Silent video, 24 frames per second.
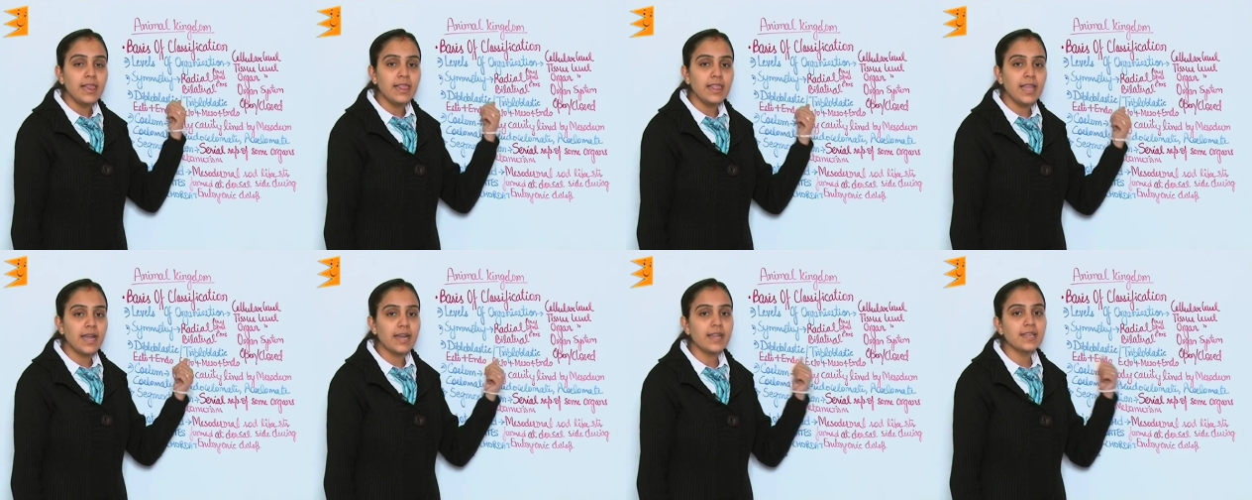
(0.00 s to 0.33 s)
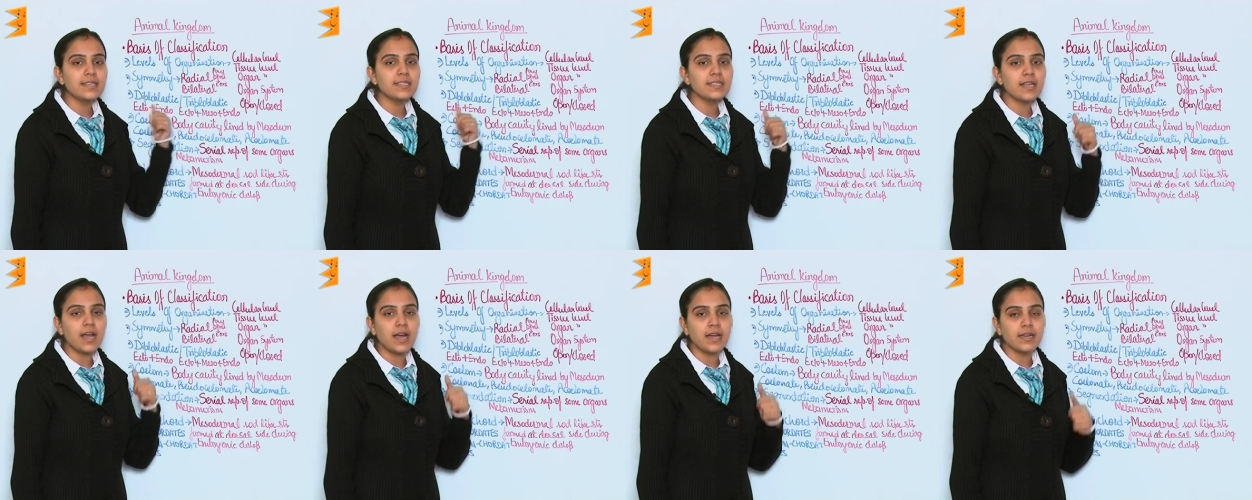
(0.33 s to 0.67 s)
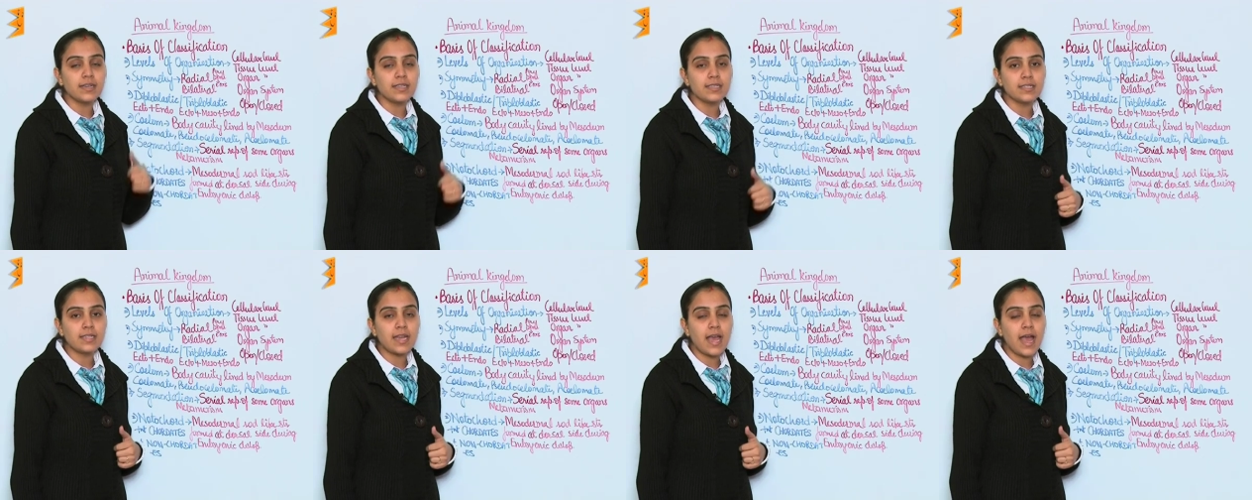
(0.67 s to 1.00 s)
Let us
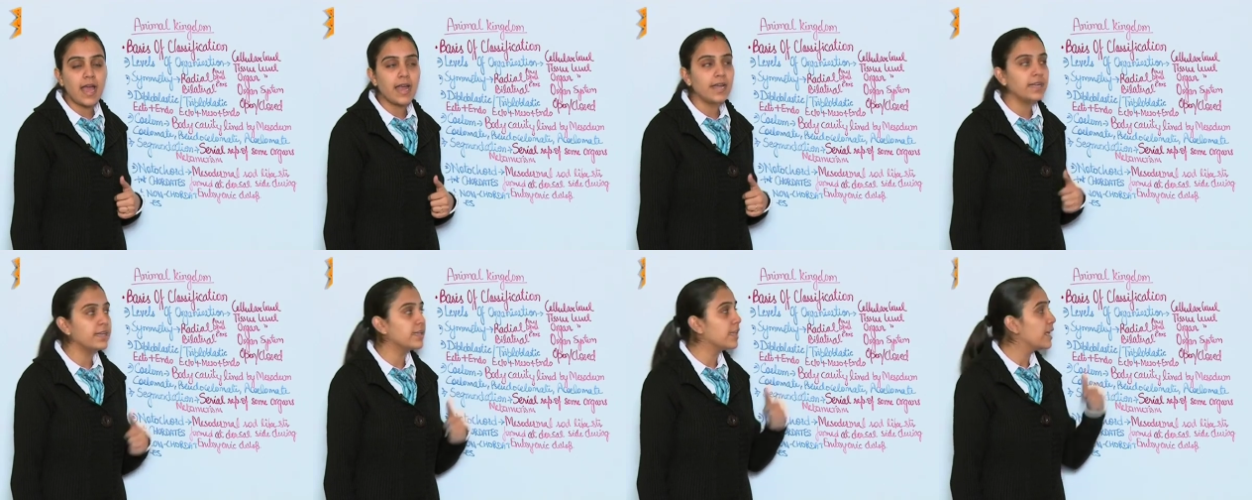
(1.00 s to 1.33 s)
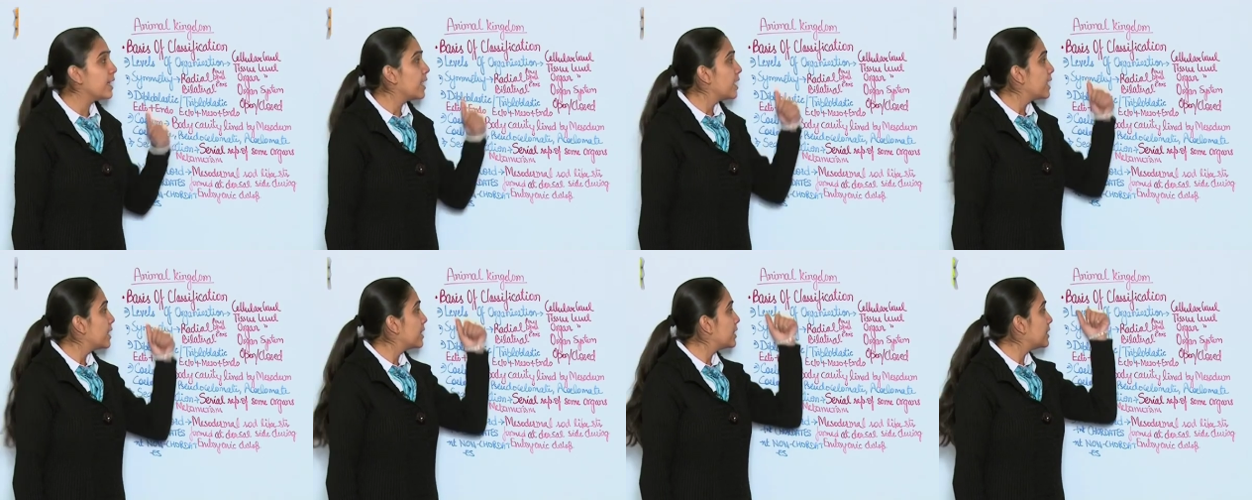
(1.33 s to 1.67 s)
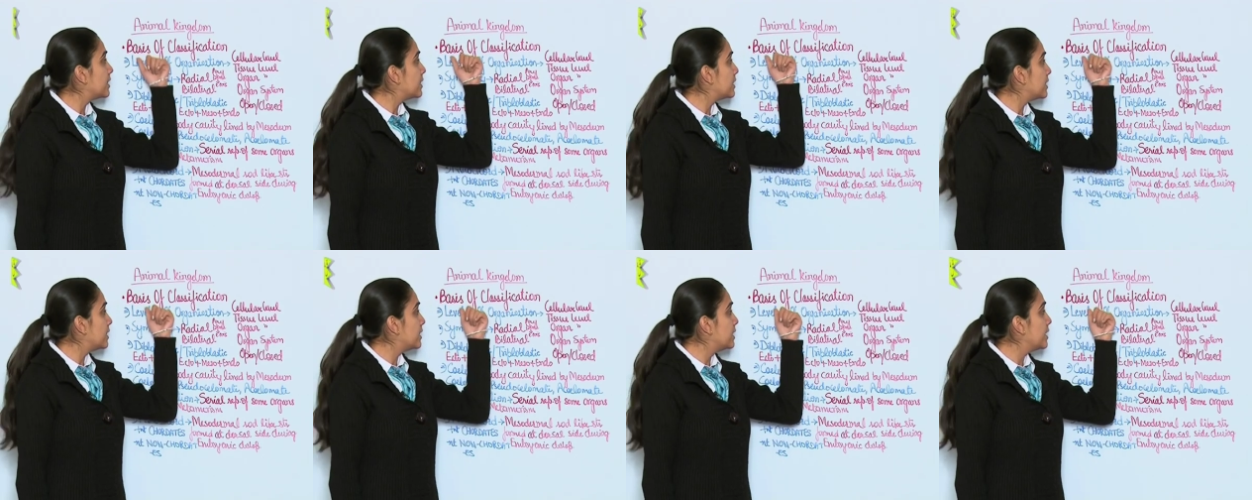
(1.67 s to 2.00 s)
understand
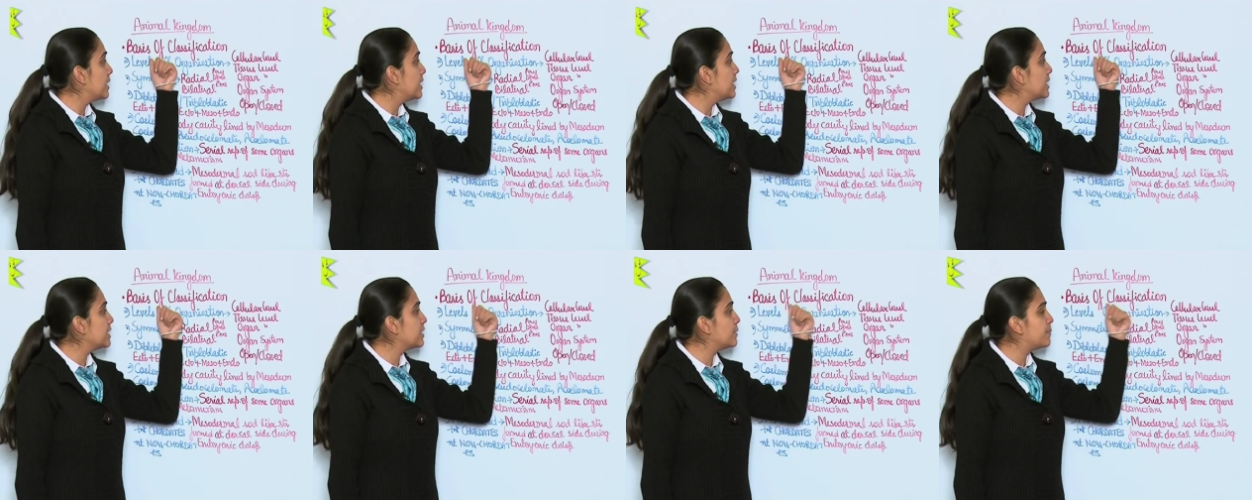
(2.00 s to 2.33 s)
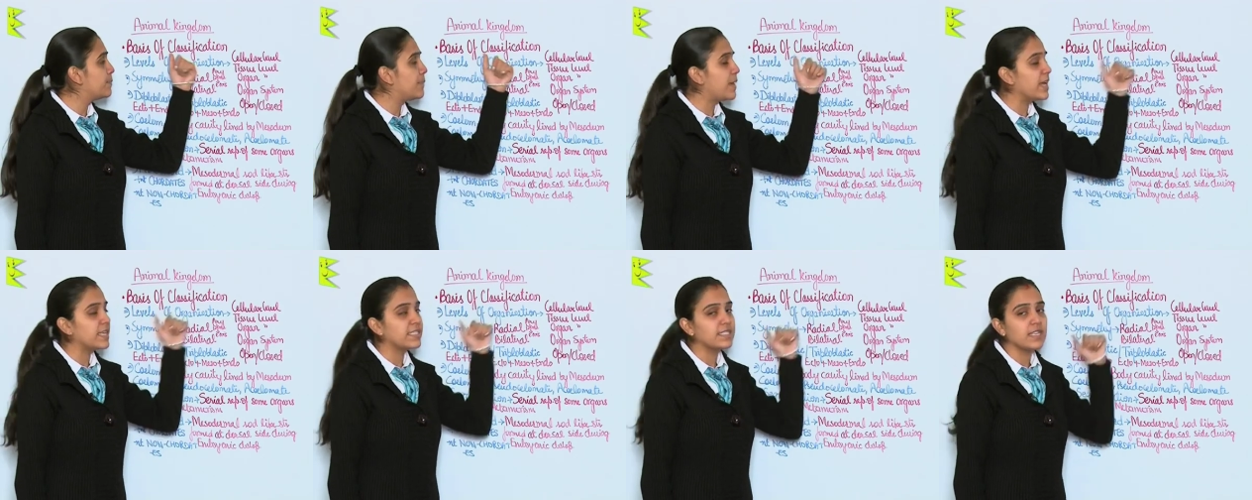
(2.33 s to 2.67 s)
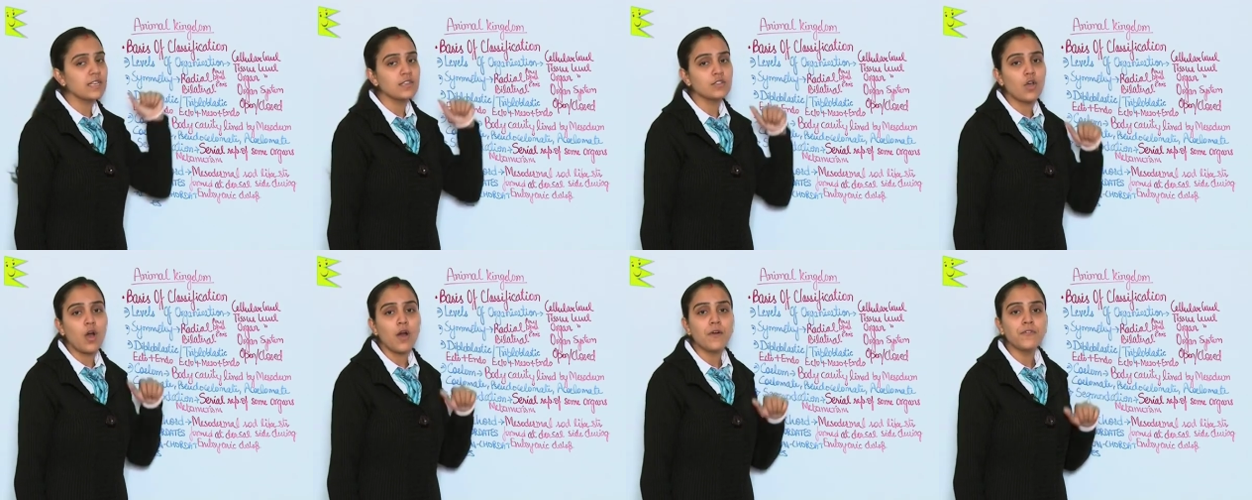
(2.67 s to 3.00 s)
these
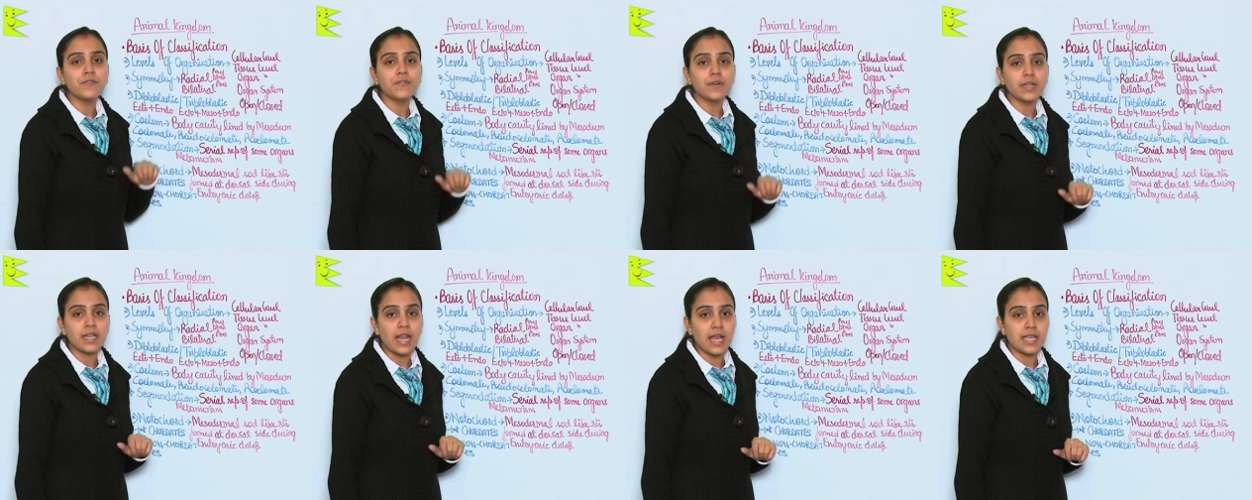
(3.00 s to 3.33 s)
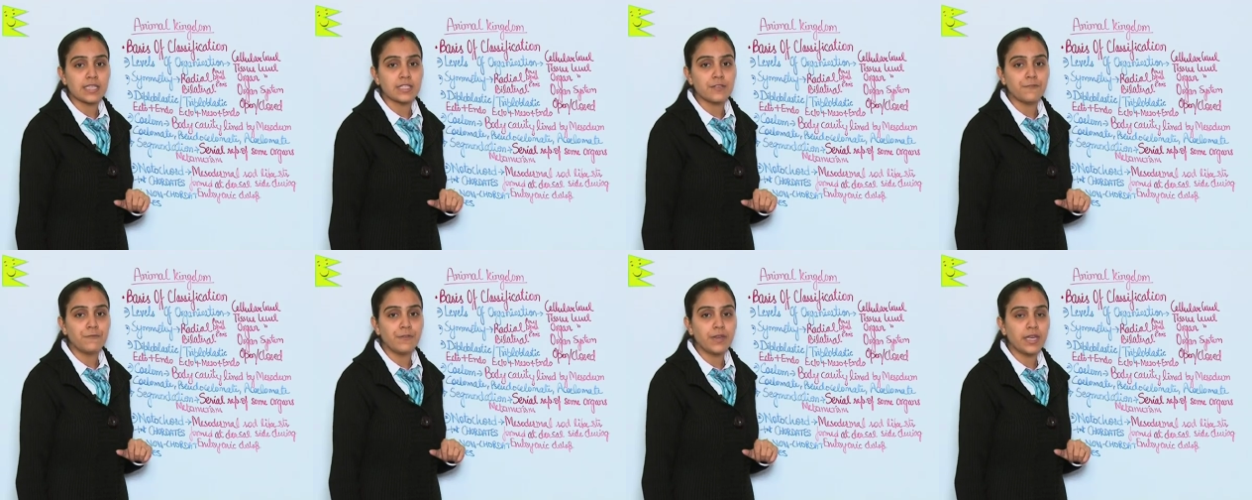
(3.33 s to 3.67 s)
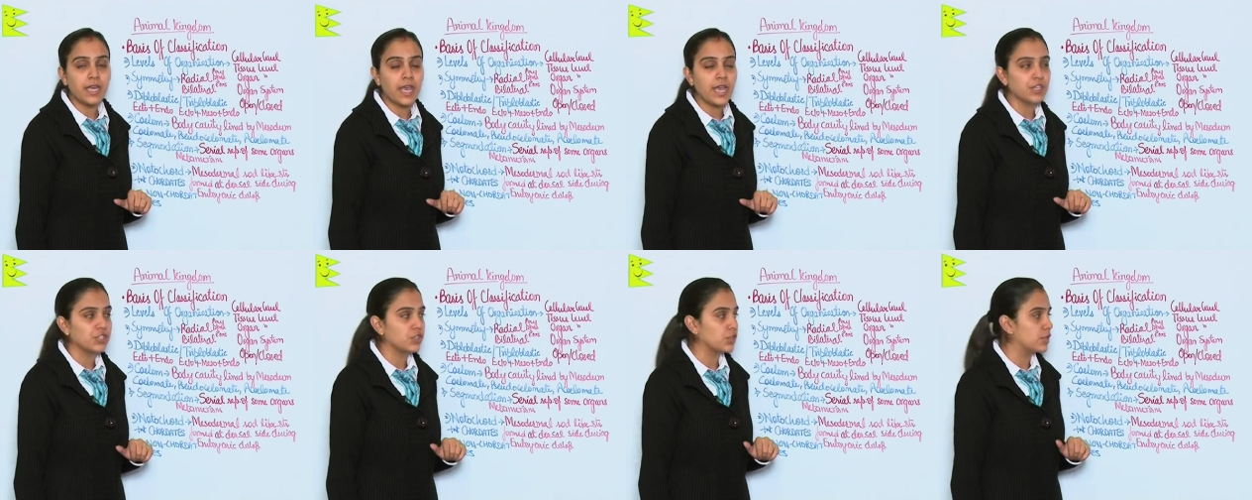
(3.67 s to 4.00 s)
bases of
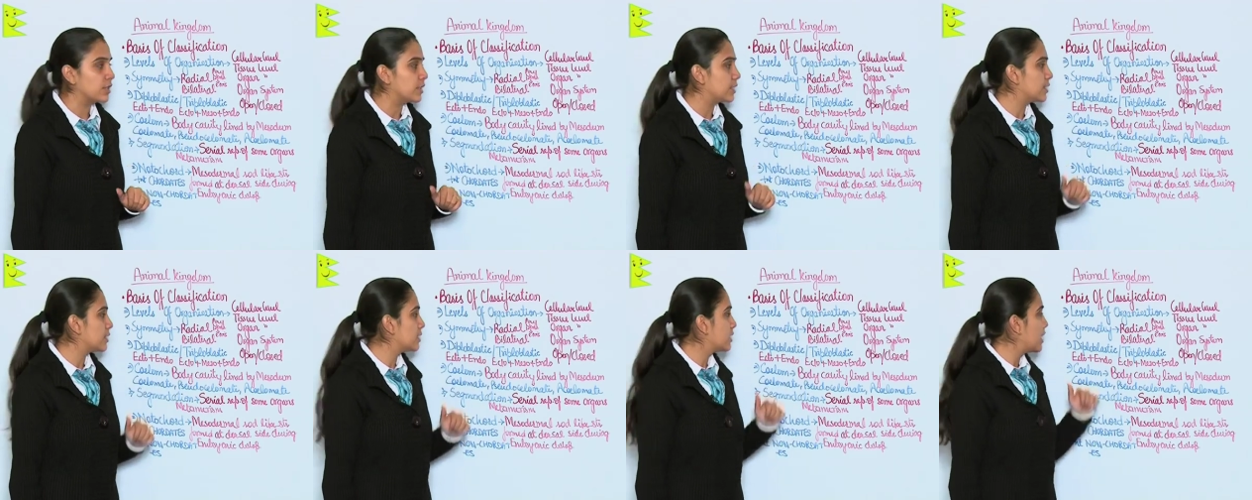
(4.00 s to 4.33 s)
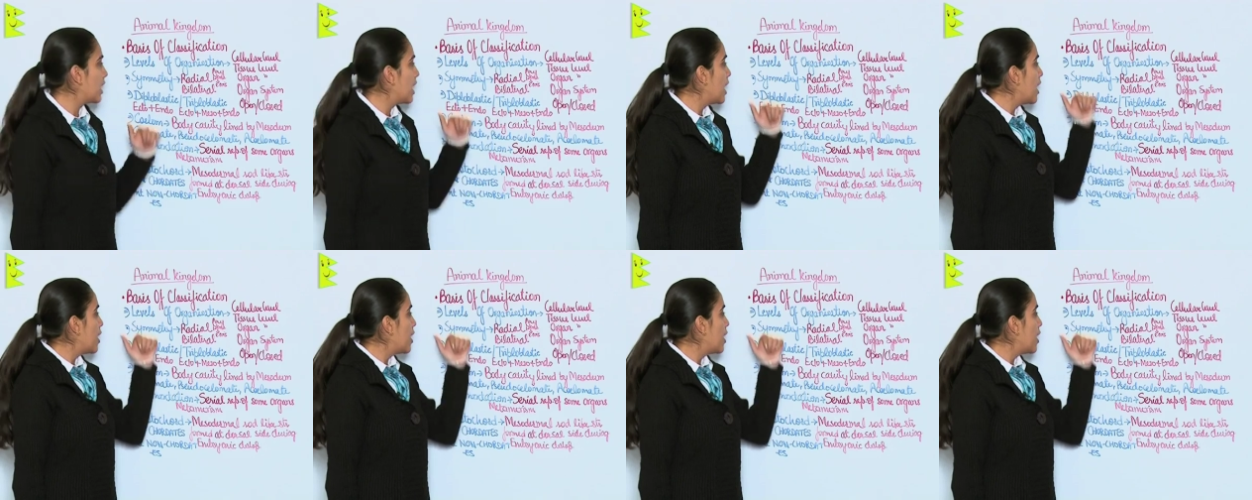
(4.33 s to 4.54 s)
classifications.